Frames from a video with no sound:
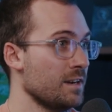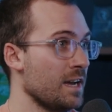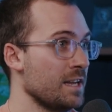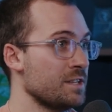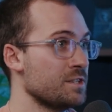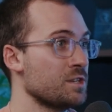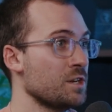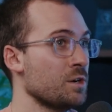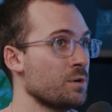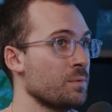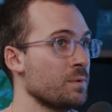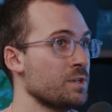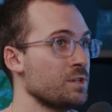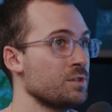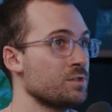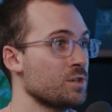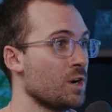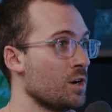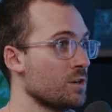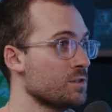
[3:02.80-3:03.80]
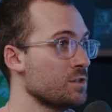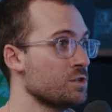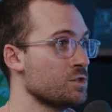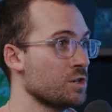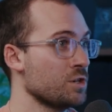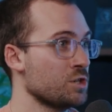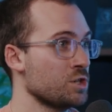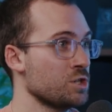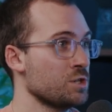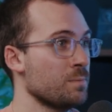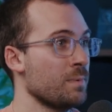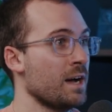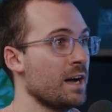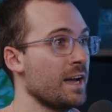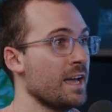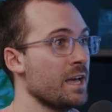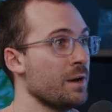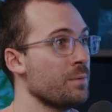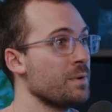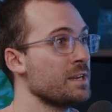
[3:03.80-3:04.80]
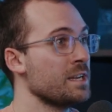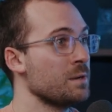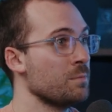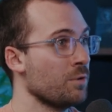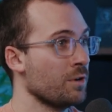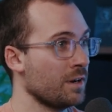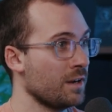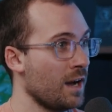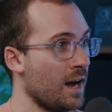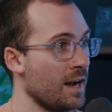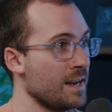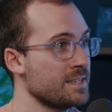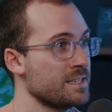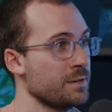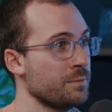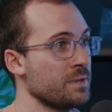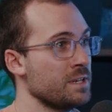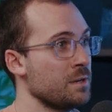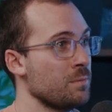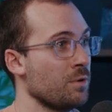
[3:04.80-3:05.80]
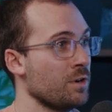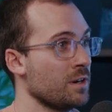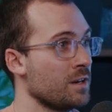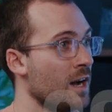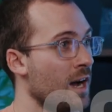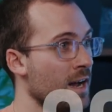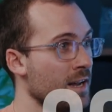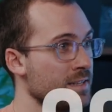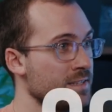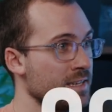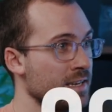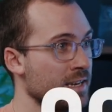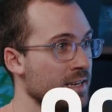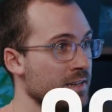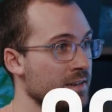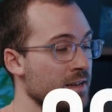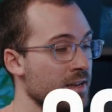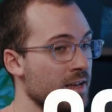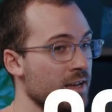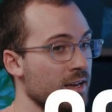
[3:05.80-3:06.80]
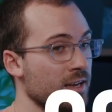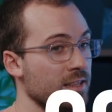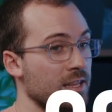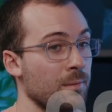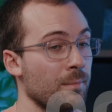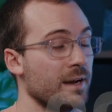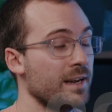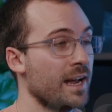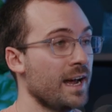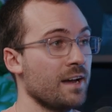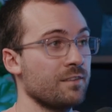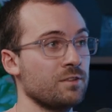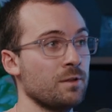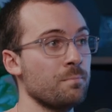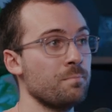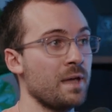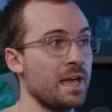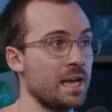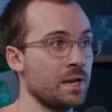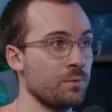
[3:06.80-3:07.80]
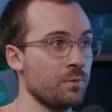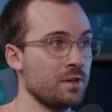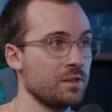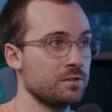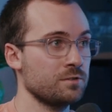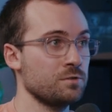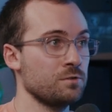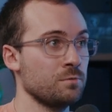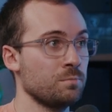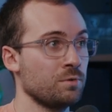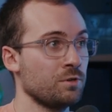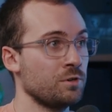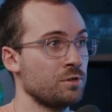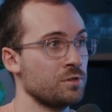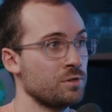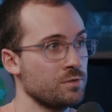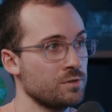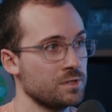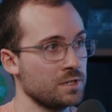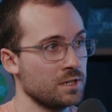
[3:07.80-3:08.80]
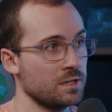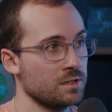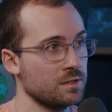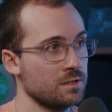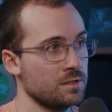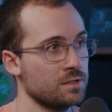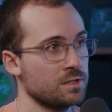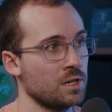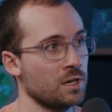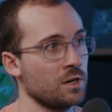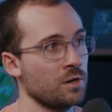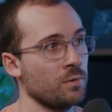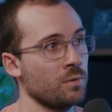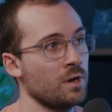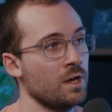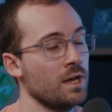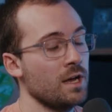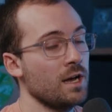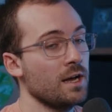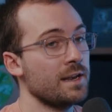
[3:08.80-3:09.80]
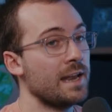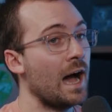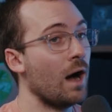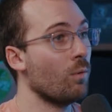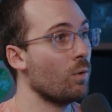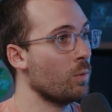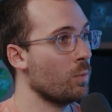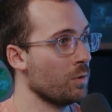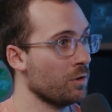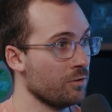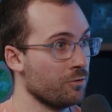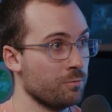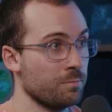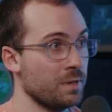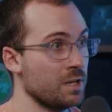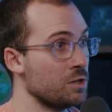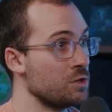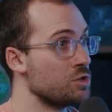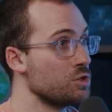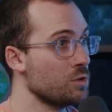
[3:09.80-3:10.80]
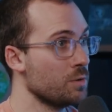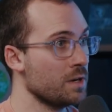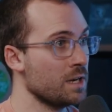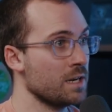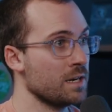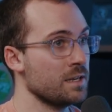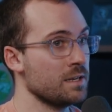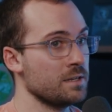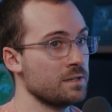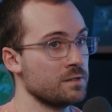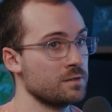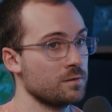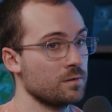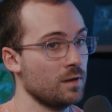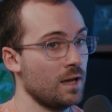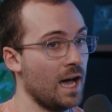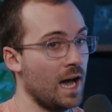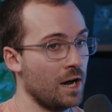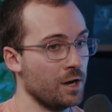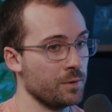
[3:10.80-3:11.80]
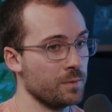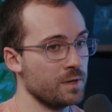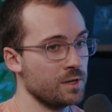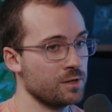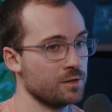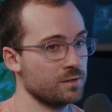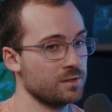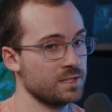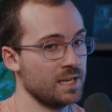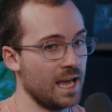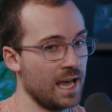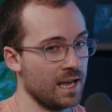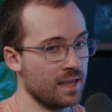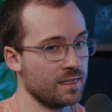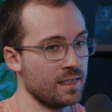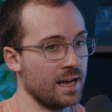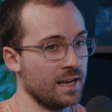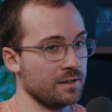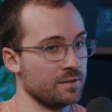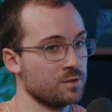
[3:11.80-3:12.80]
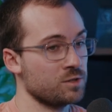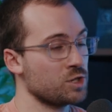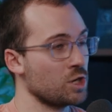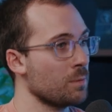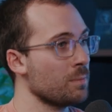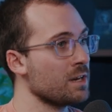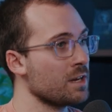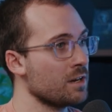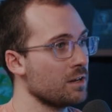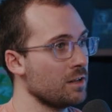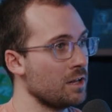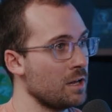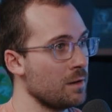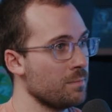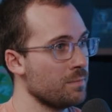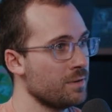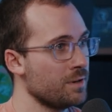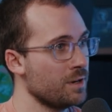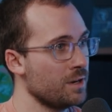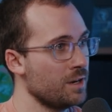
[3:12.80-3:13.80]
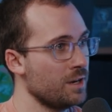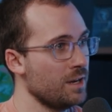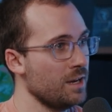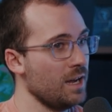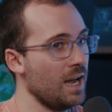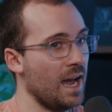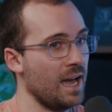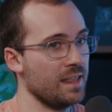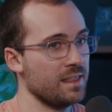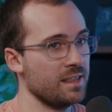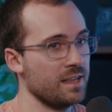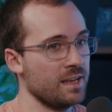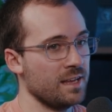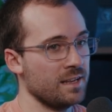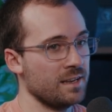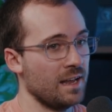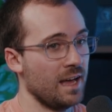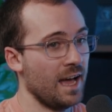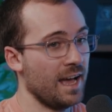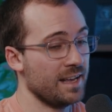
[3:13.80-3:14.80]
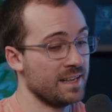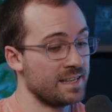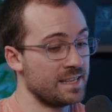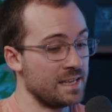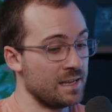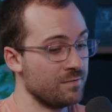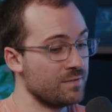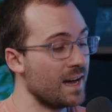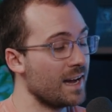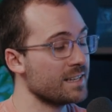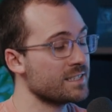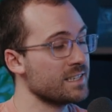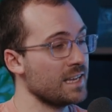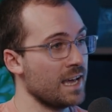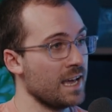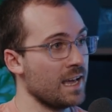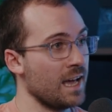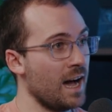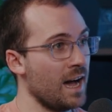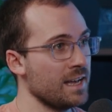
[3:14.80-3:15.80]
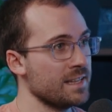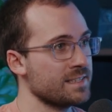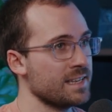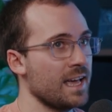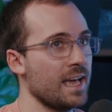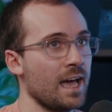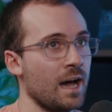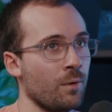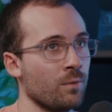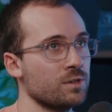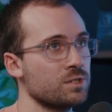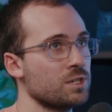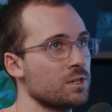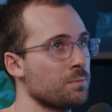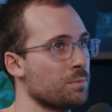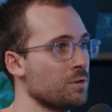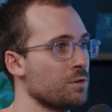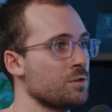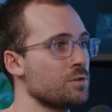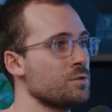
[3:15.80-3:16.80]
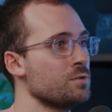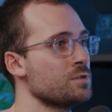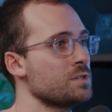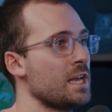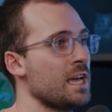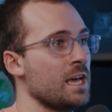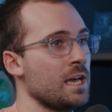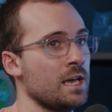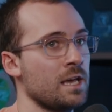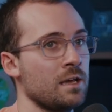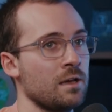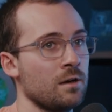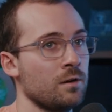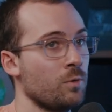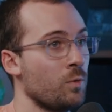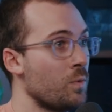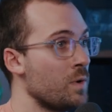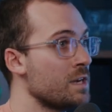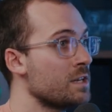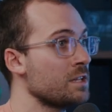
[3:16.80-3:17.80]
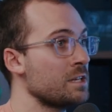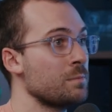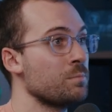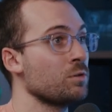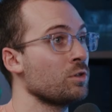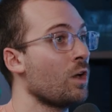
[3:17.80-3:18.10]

And so when you talk to churches about, hey, we need more content, they might not have the bandwidth to produce it. So now what we've been doing is, how do we take that sermon clip and then give that to AI and say, hey, I want you to produce a weekly